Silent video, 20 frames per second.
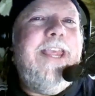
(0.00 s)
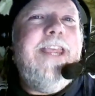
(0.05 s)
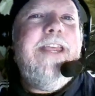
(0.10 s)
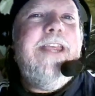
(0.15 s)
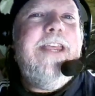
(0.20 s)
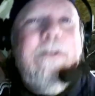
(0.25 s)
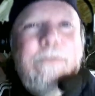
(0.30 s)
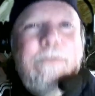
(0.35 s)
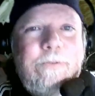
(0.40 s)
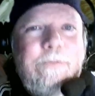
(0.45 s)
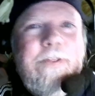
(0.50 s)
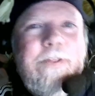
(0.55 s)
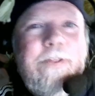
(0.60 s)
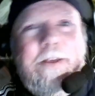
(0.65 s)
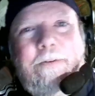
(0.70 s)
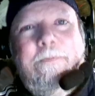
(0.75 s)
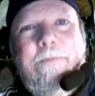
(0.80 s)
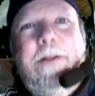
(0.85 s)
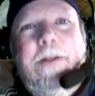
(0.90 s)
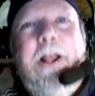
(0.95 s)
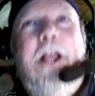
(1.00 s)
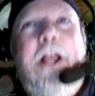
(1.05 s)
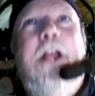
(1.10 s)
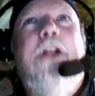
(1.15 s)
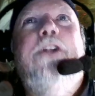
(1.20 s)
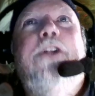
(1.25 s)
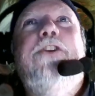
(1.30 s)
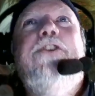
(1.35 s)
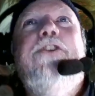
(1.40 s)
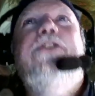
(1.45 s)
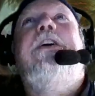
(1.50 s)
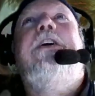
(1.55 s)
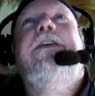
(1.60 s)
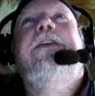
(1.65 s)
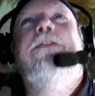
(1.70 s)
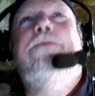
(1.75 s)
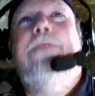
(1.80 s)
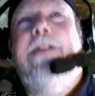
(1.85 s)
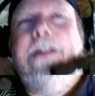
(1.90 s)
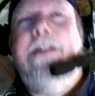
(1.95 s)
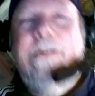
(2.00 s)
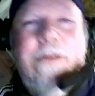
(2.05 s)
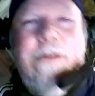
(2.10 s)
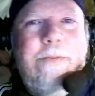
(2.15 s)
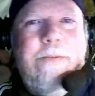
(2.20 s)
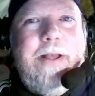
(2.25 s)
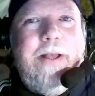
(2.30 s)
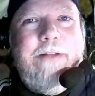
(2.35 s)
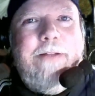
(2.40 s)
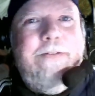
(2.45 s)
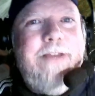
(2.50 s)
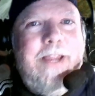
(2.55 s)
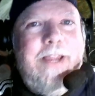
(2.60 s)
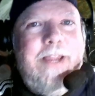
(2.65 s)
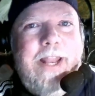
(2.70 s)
kill them just when they're about to get